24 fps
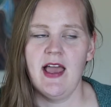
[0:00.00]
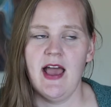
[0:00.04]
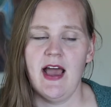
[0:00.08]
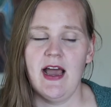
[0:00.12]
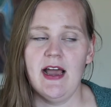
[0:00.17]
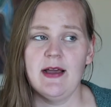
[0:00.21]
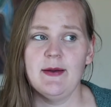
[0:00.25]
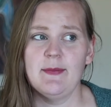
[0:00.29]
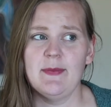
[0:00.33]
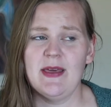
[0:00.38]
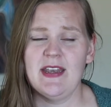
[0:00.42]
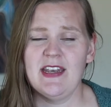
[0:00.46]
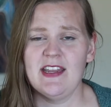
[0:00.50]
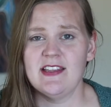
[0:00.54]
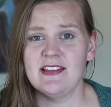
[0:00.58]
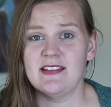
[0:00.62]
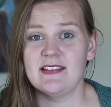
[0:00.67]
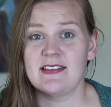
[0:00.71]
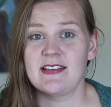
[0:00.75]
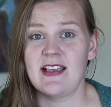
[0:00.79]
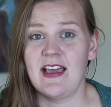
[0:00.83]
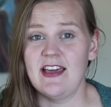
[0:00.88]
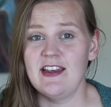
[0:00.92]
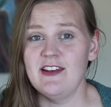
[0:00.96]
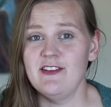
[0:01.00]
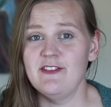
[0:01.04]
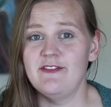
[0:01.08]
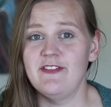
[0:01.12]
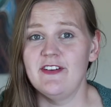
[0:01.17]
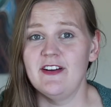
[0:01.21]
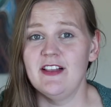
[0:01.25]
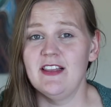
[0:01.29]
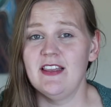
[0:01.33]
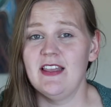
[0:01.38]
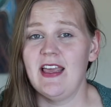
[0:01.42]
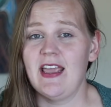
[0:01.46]
And it's kind of
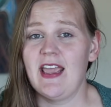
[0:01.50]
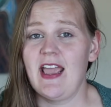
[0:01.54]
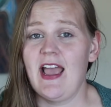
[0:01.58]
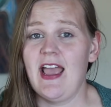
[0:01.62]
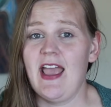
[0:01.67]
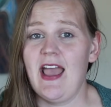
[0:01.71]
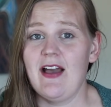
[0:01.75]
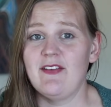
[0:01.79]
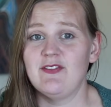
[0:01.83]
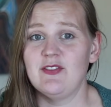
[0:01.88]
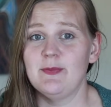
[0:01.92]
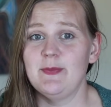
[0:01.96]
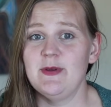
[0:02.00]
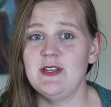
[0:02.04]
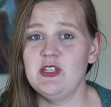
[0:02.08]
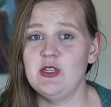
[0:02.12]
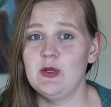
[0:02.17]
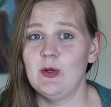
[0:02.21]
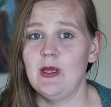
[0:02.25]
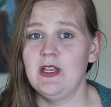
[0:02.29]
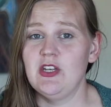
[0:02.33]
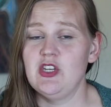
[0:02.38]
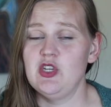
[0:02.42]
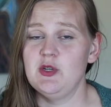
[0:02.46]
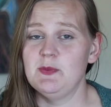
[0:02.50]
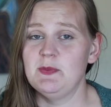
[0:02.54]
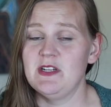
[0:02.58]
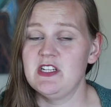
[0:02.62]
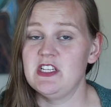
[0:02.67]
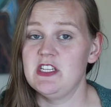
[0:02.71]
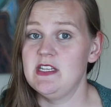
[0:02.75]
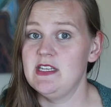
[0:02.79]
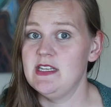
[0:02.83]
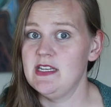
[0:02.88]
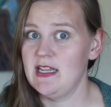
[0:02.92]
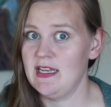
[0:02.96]
felt like I haven't been doing too
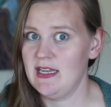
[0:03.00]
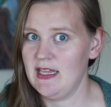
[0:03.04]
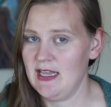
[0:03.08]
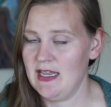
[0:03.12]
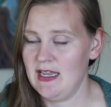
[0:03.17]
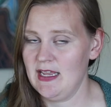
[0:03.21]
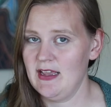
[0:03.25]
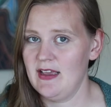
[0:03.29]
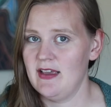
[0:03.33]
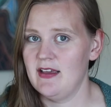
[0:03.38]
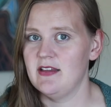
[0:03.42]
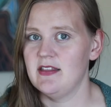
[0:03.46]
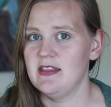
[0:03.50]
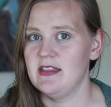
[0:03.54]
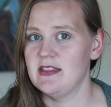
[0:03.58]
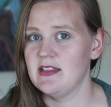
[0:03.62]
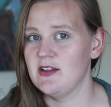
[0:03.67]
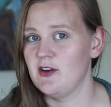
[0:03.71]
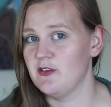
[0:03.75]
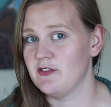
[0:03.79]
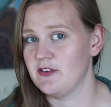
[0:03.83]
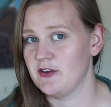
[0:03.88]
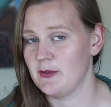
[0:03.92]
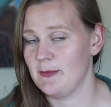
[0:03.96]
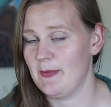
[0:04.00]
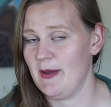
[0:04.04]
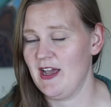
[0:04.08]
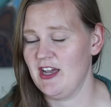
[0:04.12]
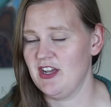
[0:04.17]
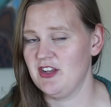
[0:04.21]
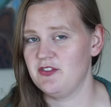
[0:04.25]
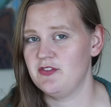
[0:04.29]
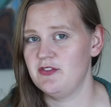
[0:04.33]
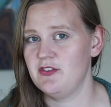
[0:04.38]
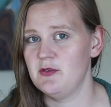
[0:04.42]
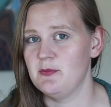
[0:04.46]
much knitting over the
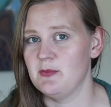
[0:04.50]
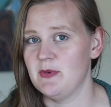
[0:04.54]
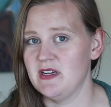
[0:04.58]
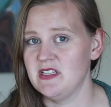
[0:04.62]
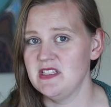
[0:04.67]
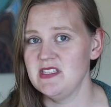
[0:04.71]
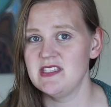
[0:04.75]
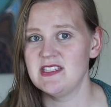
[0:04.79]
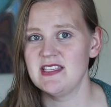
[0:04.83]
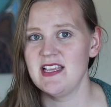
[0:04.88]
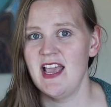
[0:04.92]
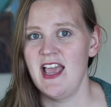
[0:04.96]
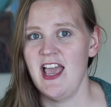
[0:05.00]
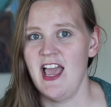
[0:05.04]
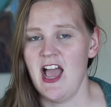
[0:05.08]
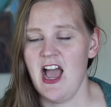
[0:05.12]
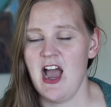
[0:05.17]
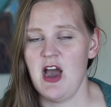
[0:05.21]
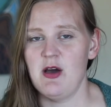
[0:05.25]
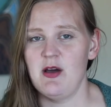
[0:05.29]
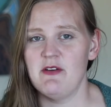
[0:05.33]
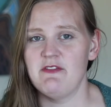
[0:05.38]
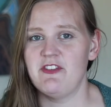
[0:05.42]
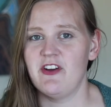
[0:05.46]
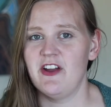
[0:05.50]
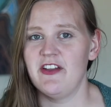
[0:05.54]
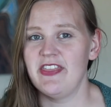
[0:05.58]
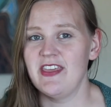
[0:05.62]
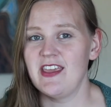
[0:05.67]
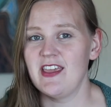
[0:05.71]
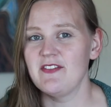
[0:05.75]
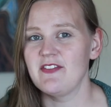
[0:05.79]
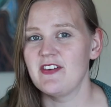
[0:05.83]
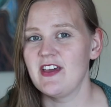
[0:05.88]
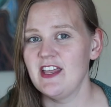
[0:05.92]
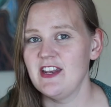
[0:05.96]
past few months. However, I
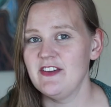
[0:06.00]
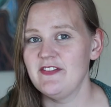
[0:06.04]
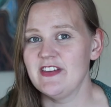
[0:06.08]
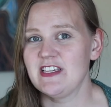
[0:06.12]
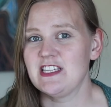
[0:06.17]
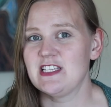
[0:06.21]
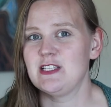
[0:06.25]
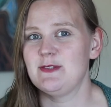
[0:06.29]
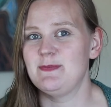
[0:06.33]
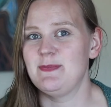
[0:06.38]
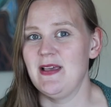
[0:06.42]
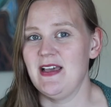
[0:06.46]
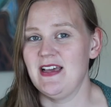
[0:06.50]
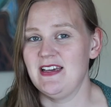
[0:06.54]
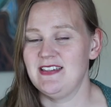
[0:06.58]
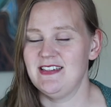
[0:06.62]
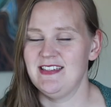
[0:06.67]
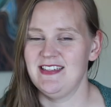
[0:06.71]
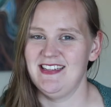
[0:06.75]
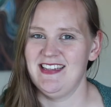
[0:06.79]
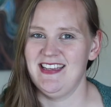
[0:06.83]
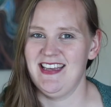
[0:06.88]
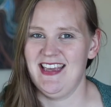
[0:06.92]
think I've kind of expanded,